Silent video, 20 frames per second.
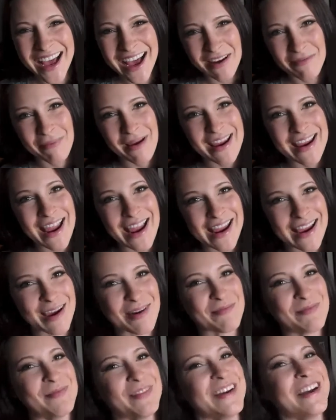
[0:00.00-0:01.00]

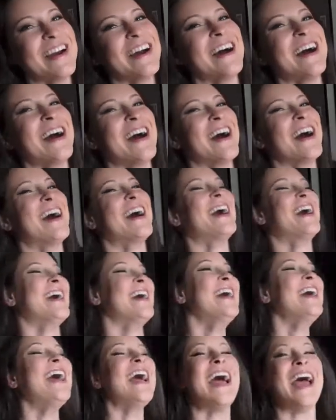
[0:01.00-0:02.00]
Mayhem.
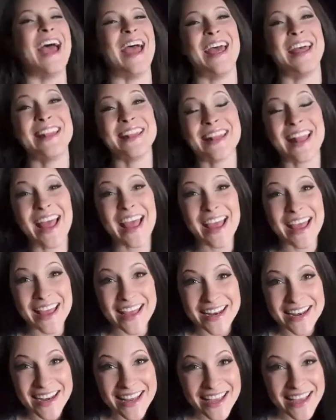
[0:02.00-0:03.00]
And
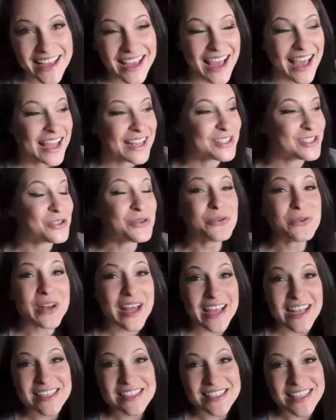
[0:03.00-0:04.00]
then 2
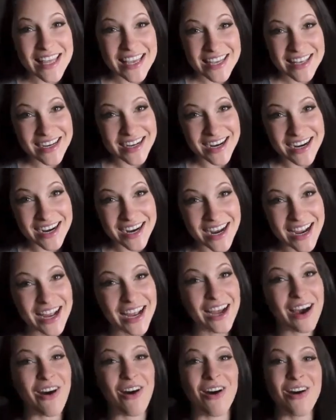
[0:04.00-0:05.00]
days later,
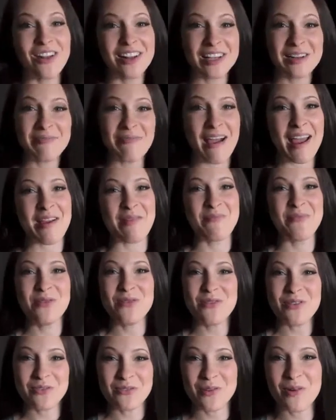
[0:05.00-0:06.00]
all in my
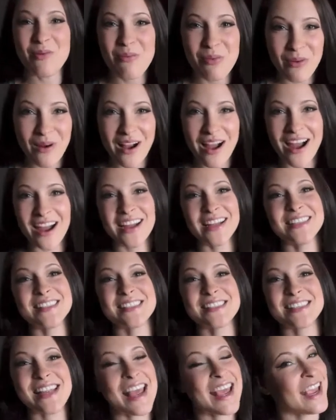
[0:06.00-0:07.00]
beautiful
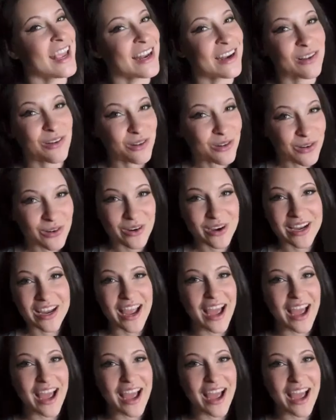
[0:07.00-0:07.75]
bronze tan glory,